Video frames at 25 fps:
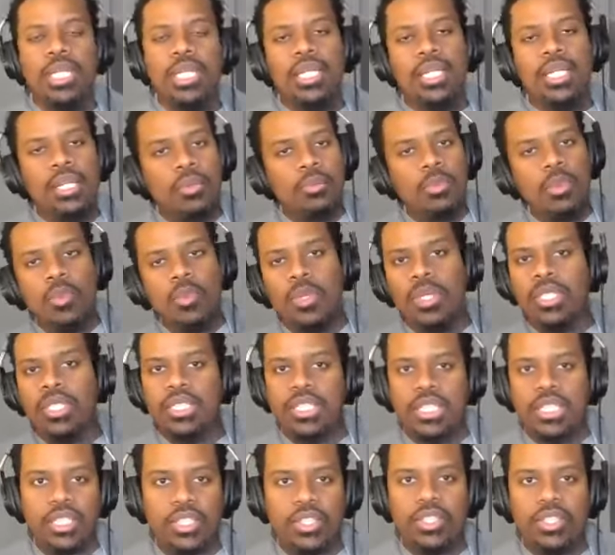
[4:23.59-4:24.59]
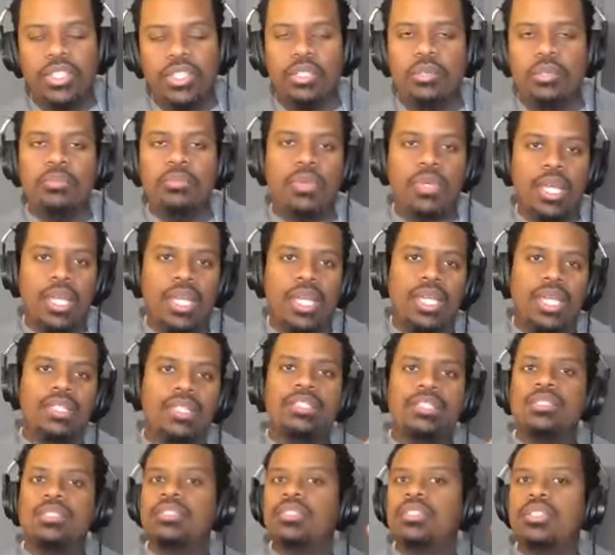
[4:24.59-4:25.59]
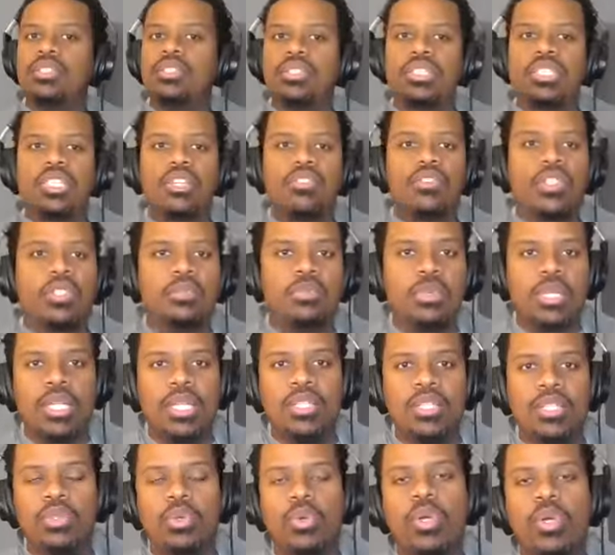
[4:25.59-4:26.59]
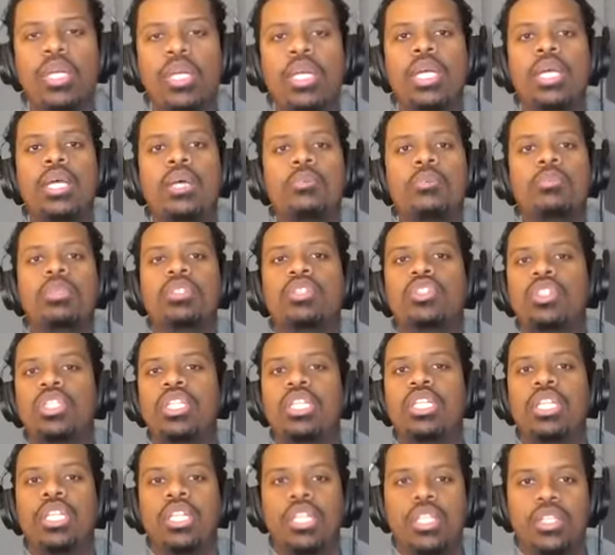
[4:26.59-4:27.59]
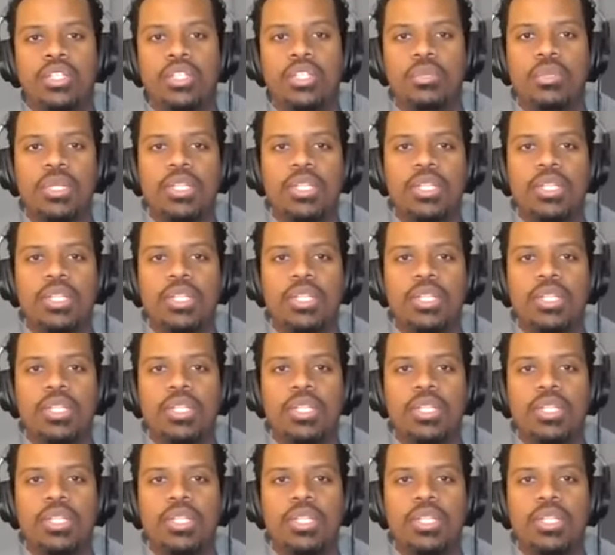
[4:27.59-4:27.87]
Number 1 is leadership. Okay, that's a little self-explanatory, but you get leadership.